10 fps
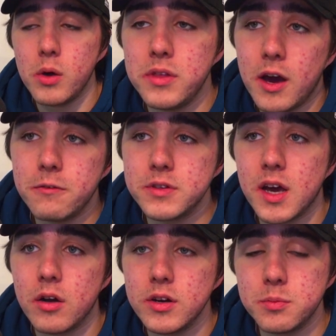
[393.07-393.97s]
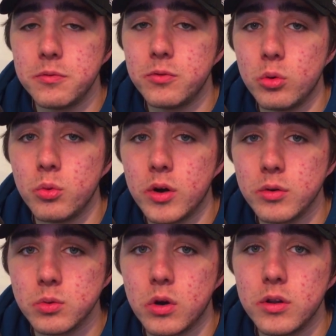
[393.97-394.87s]
The AlphaTauris perform well as
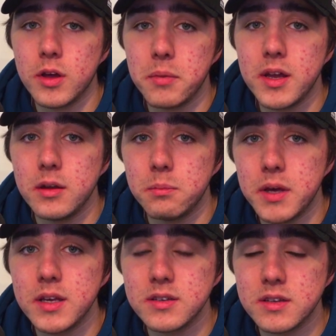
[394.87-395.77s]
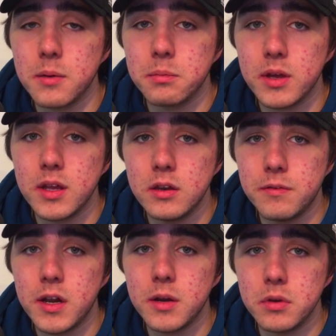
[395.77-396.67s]
well. They made a big step in
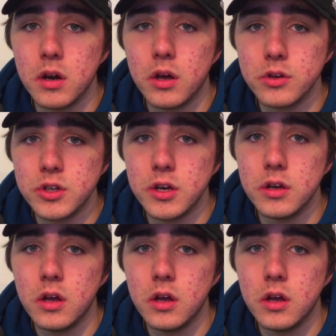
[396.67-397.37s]
development last year.